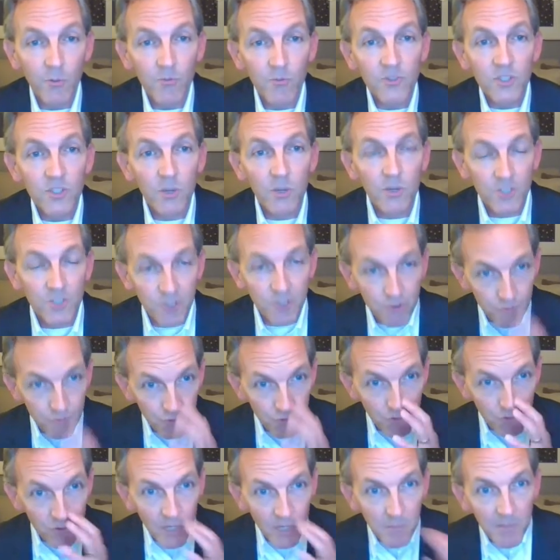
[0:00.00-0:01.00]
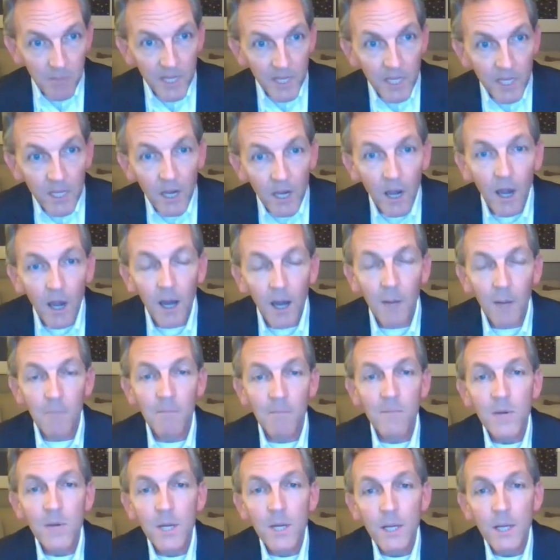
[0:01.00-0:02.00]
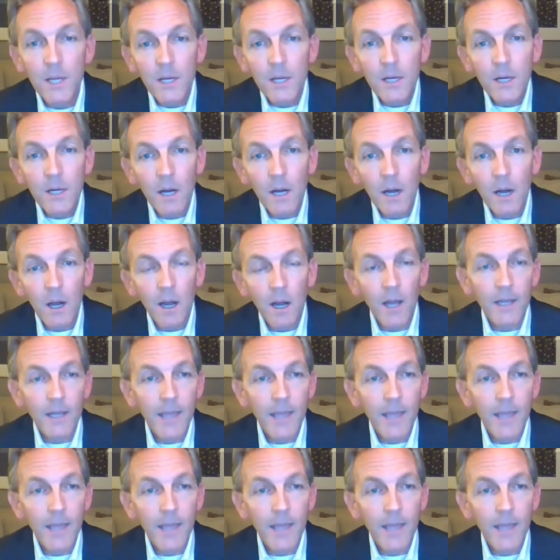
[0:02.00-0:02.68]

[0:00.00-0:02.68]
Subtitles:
So it's truly become a